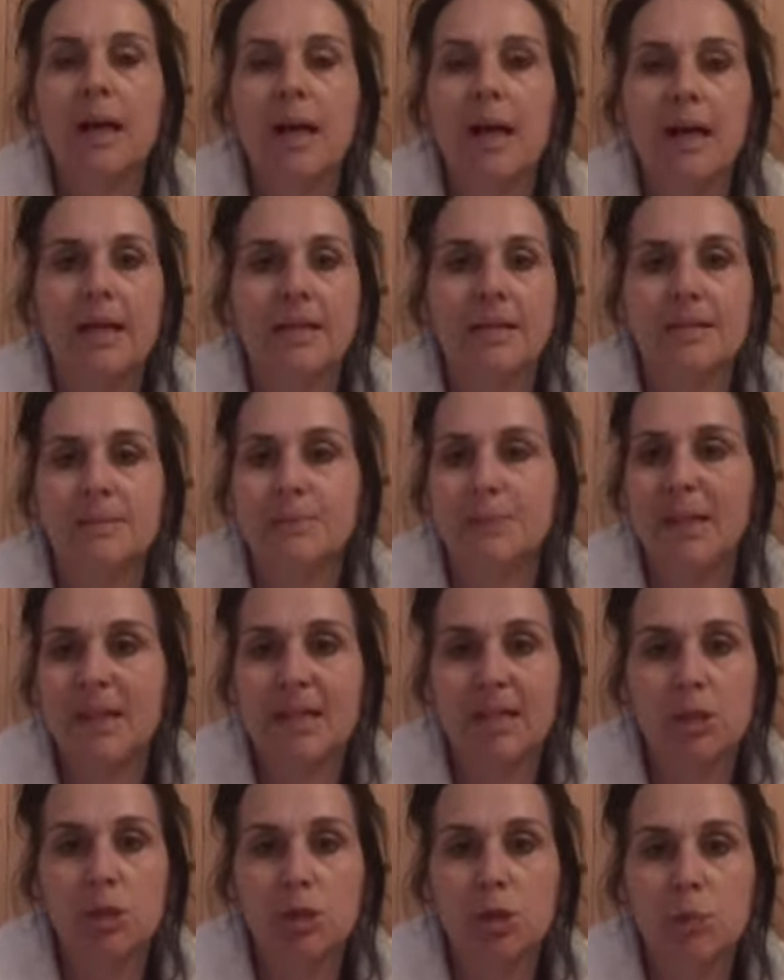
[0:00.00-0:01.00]
and being
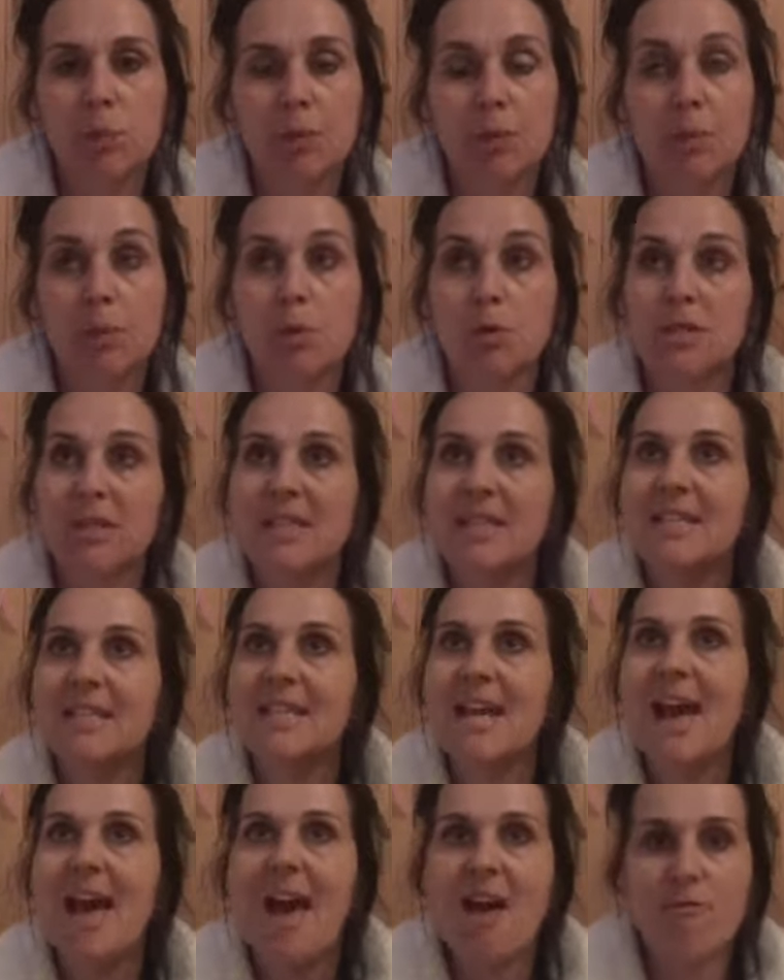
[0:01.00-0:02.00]
in tune with the body is
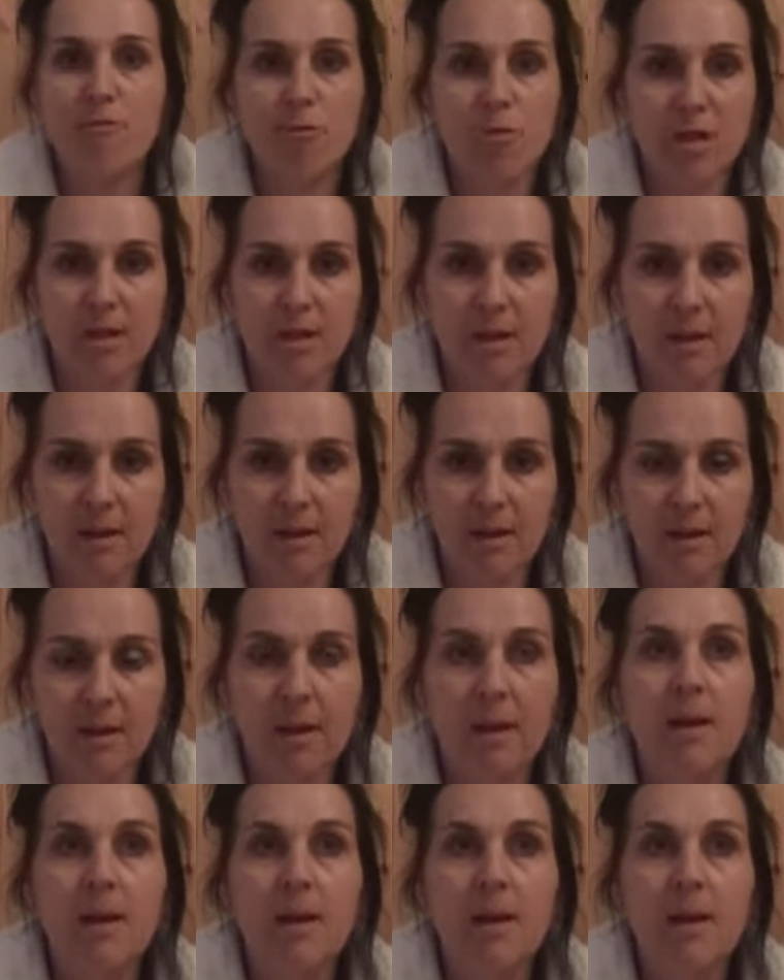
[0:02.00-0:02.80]
everything.